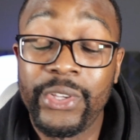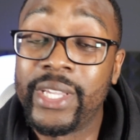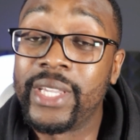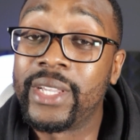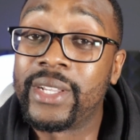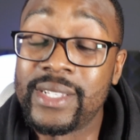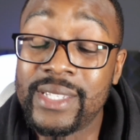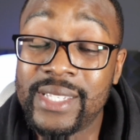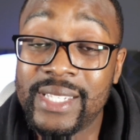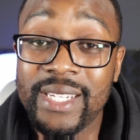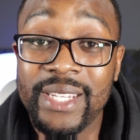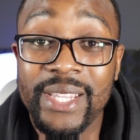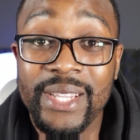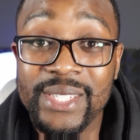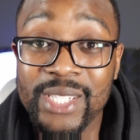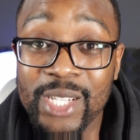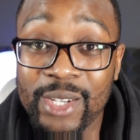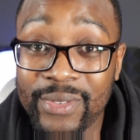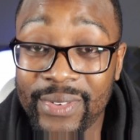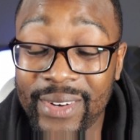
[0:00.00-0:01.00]
you can consider
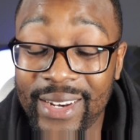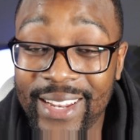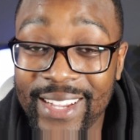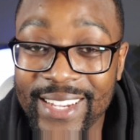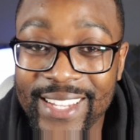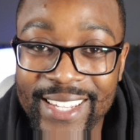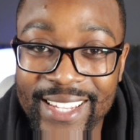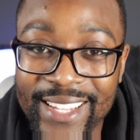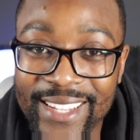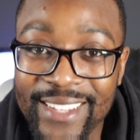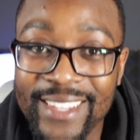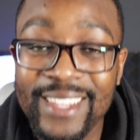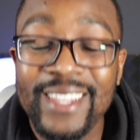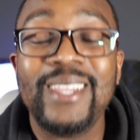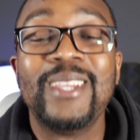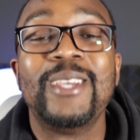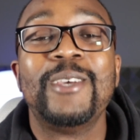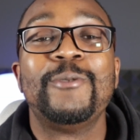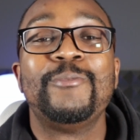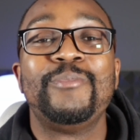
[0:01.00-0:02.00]
yourself lucky
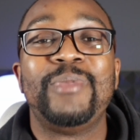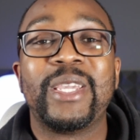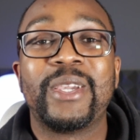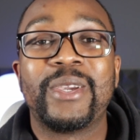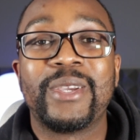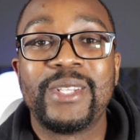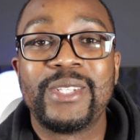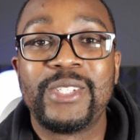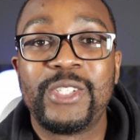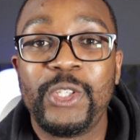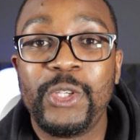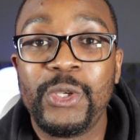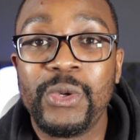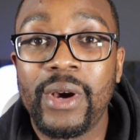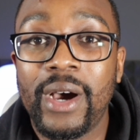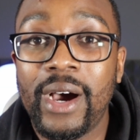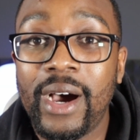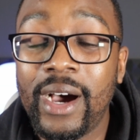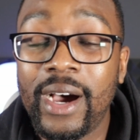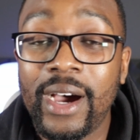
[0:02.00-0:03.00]
because
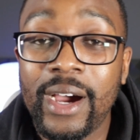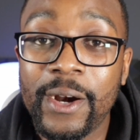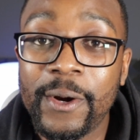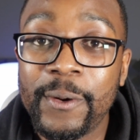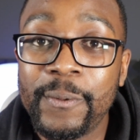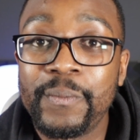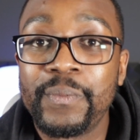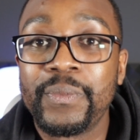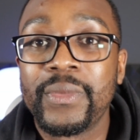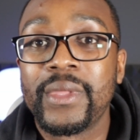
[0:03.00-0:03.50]
you are